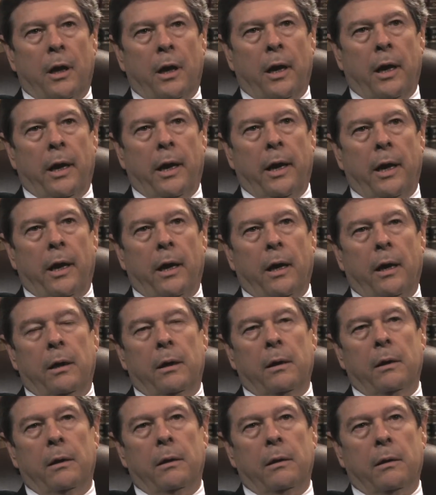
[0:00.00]

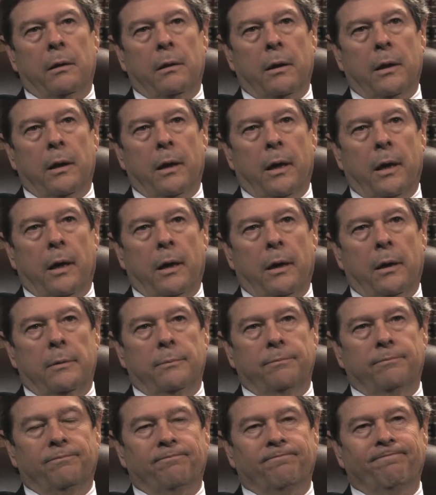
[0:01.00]
and
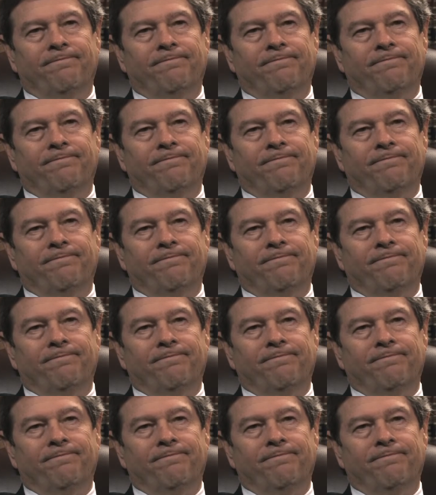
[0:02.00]
um,